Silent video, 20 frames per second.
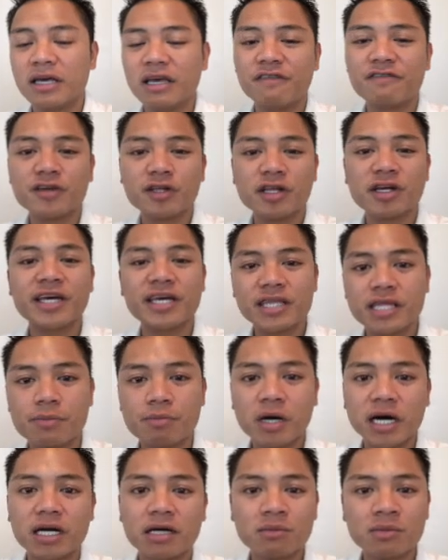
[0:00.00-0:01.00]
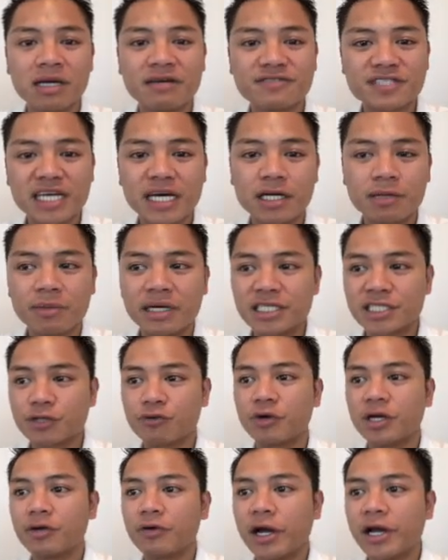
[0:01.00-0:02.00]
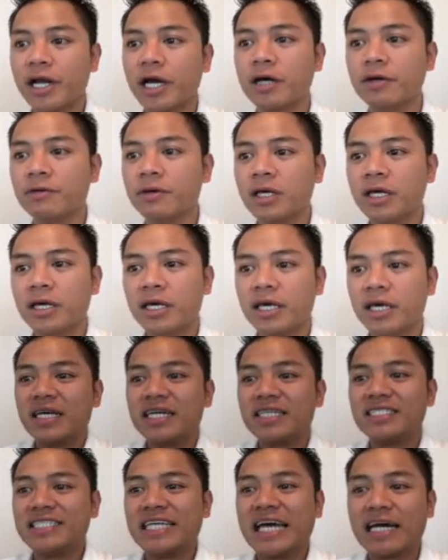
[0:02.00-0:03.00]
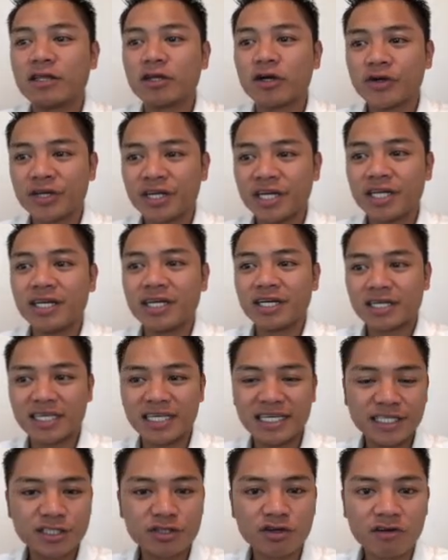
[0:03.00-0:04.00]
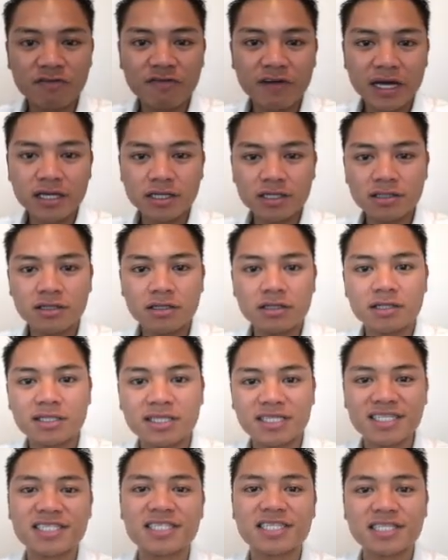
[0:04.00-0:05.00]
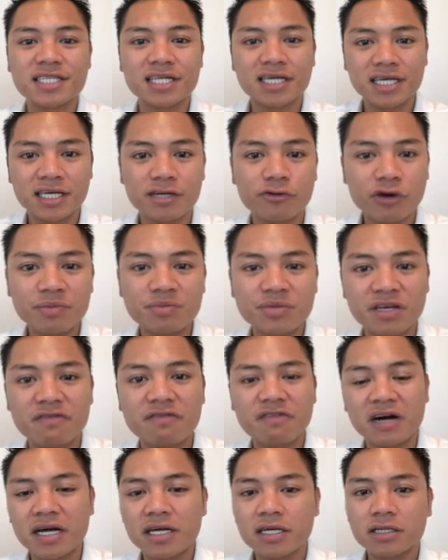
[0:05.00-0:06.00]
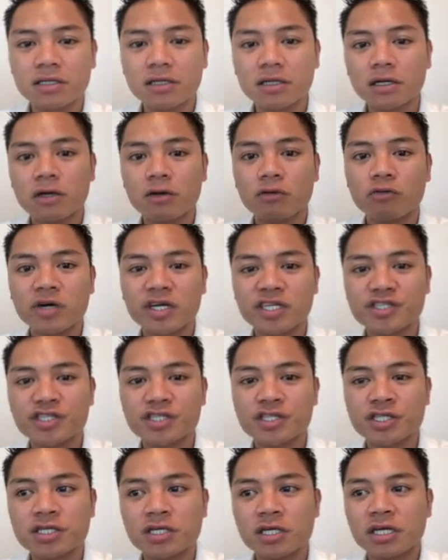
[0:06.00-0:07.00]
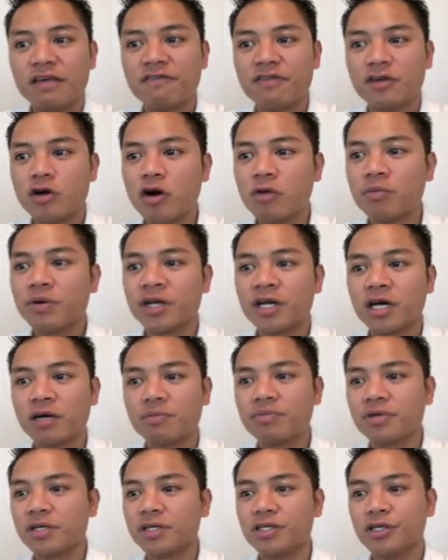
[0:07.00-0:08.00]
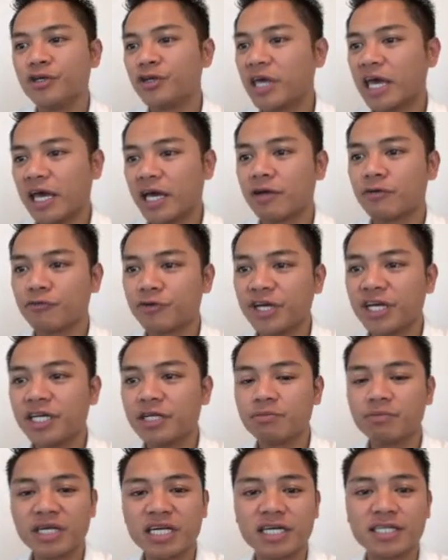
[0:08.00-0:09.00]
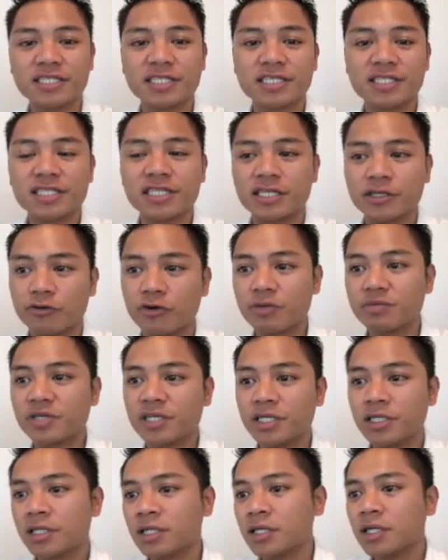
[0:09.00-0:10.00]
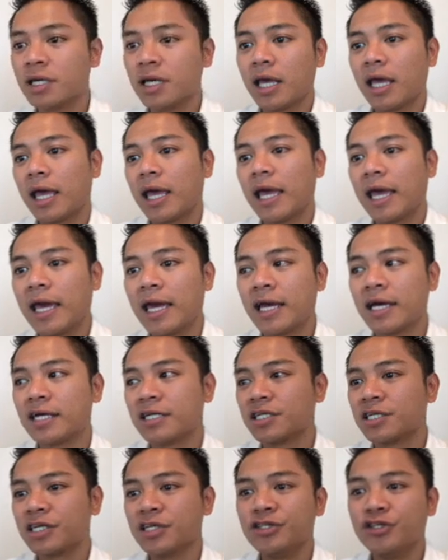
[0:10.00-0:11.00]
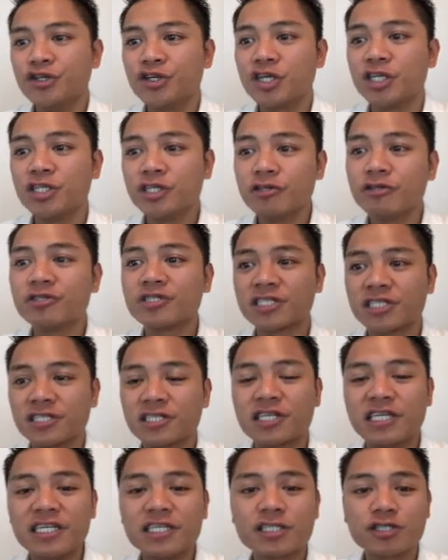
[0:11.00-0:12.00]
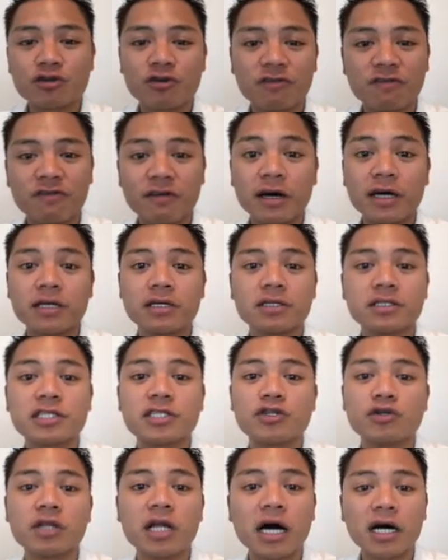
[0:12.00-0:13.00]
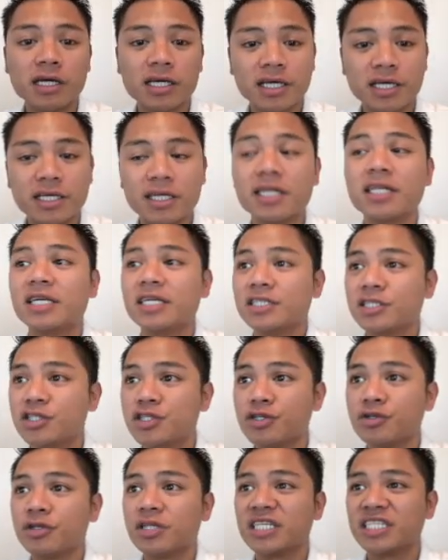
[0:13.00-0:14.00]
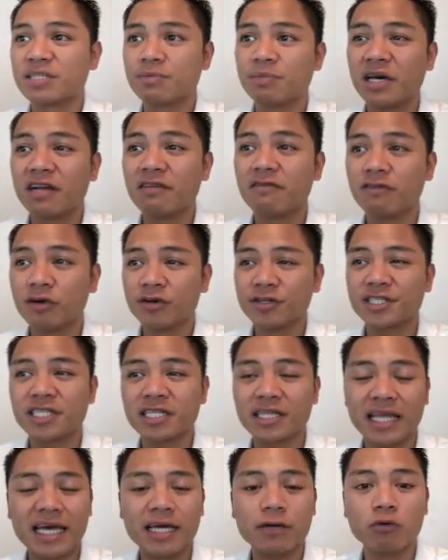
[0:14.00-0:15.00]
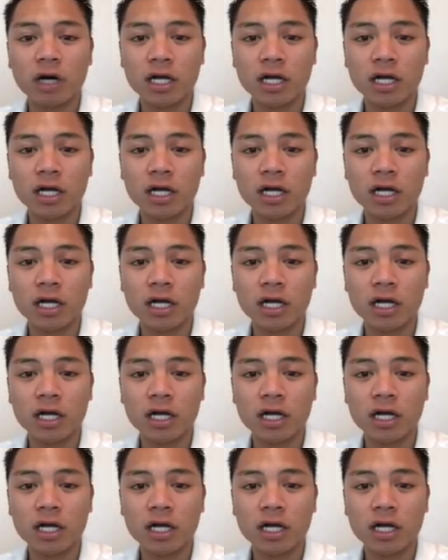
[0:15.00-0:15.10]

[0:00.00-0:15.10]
if you look at the bottom left side of my screen right now, it downloaded a Keystore file. This is an encrypted file, which if you open up, you can't read because it's encrypted. And you could use this Keystore file to log in into this Metaverse Lite